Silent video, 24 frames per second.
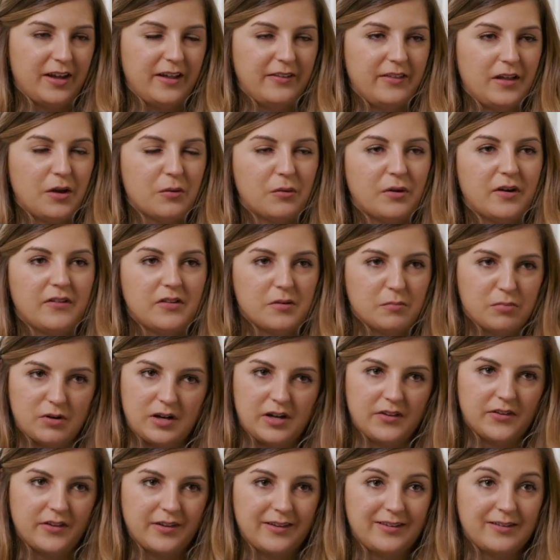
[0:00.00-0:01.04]
and they were in the
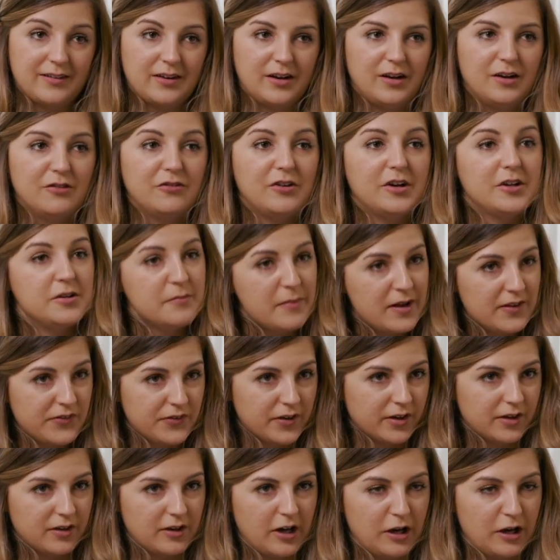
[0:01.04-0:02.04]
process of a domestic